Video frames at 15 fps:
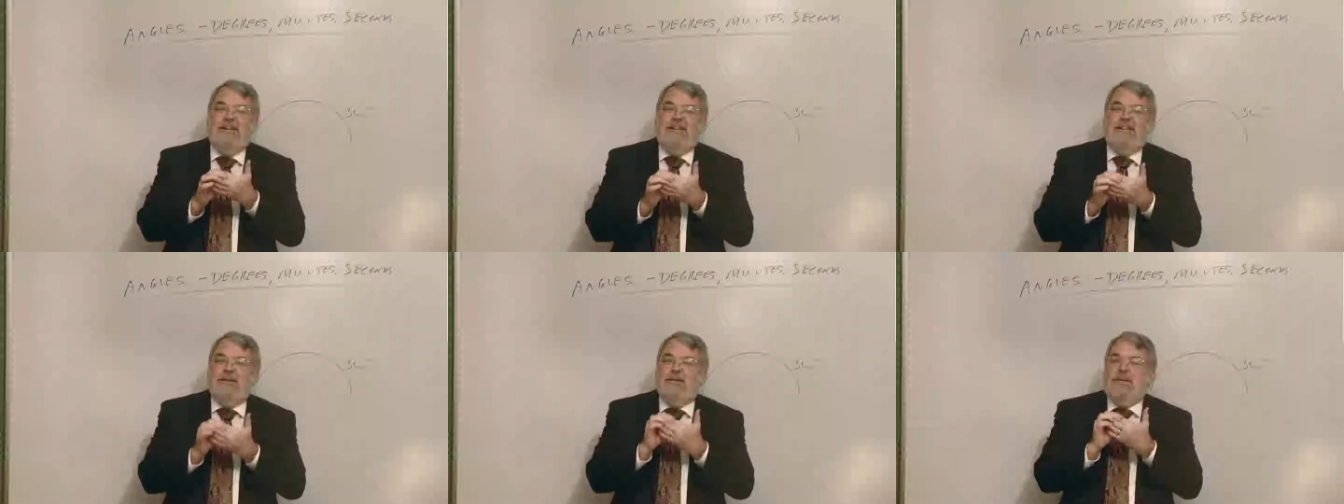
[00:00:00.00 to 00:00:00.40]

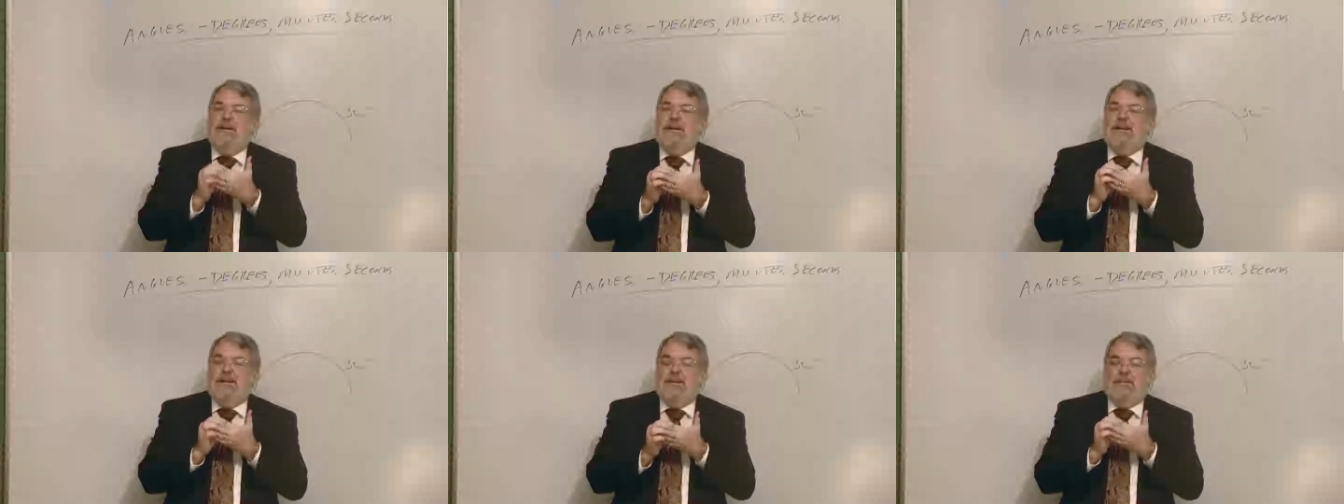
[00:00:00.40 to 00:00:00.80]
Then when
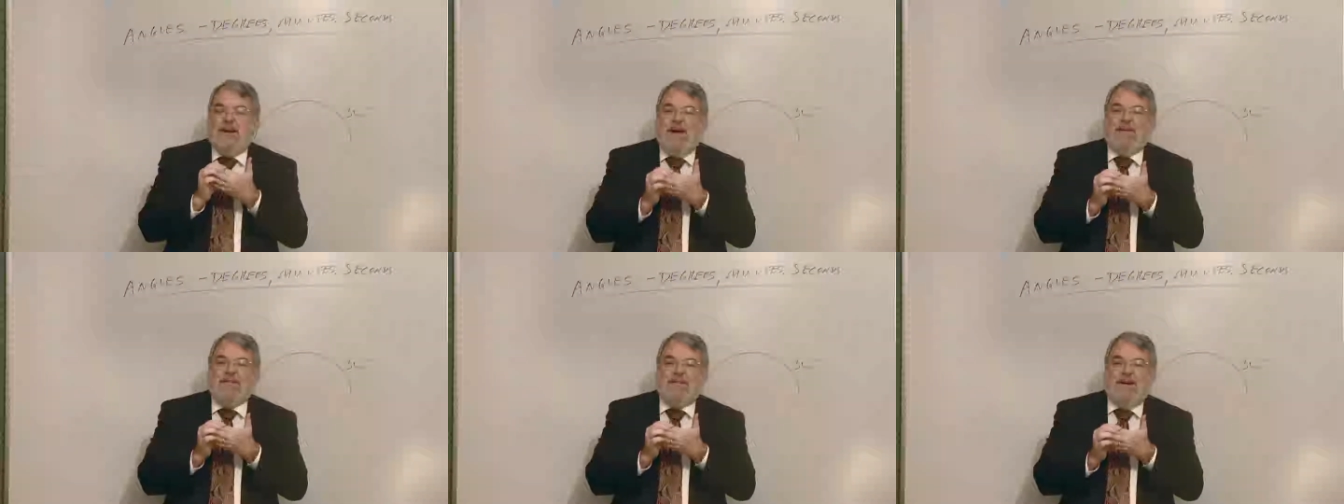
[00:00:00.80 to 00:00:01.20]
we get
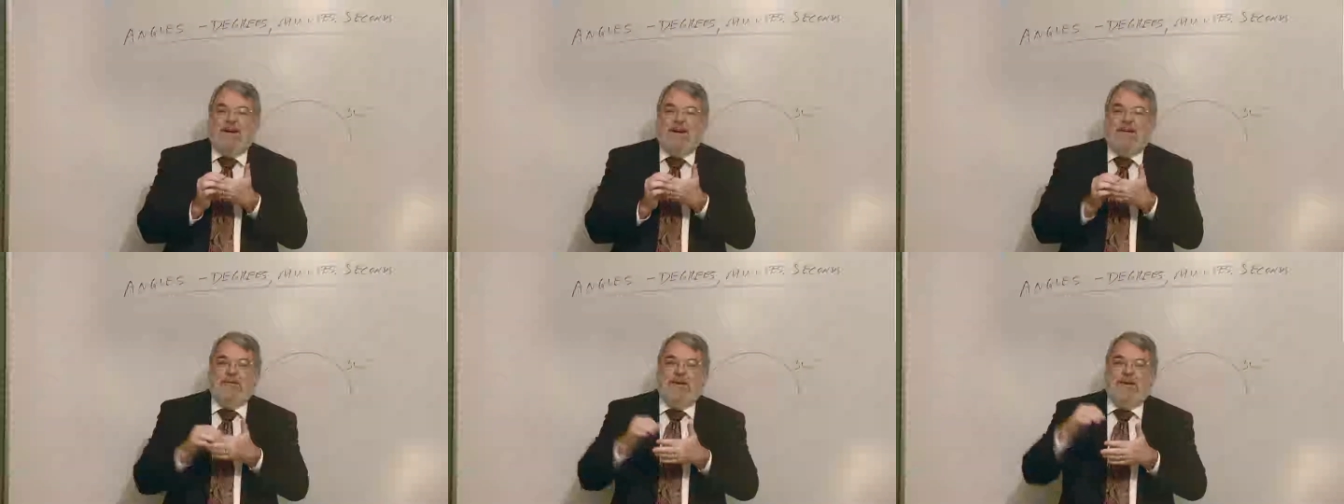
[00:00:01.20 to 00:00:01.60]
past
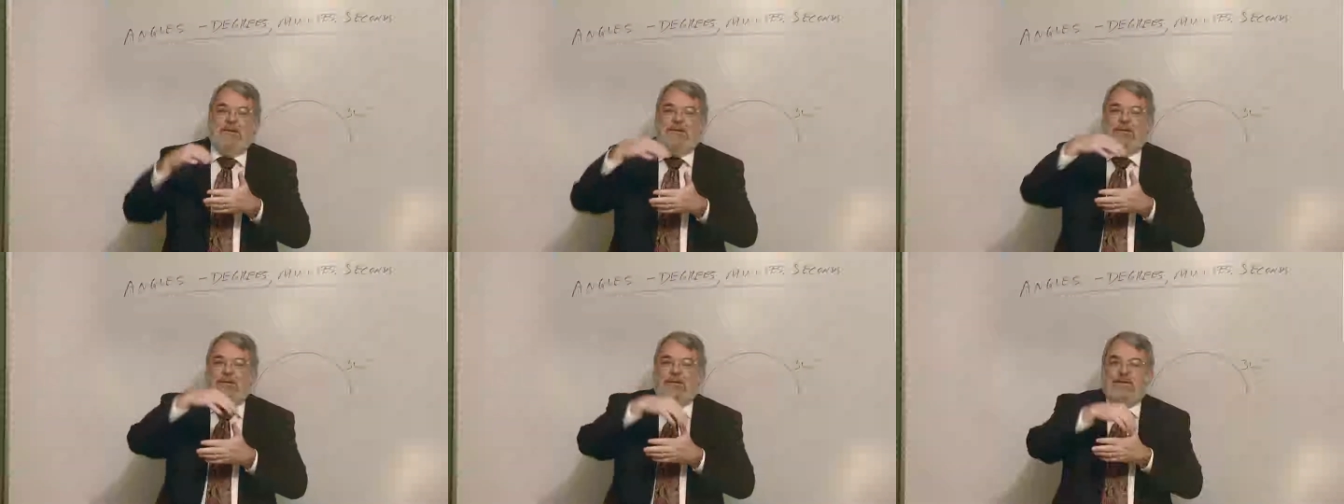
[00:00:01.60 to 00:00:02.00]
9, we
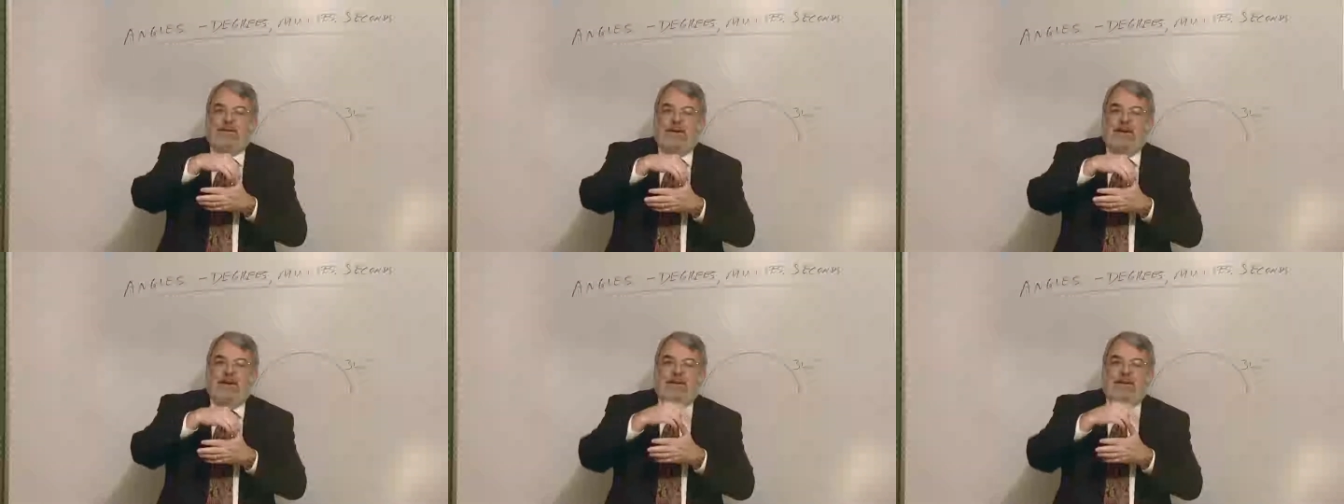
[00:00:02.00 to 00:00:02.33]
introduce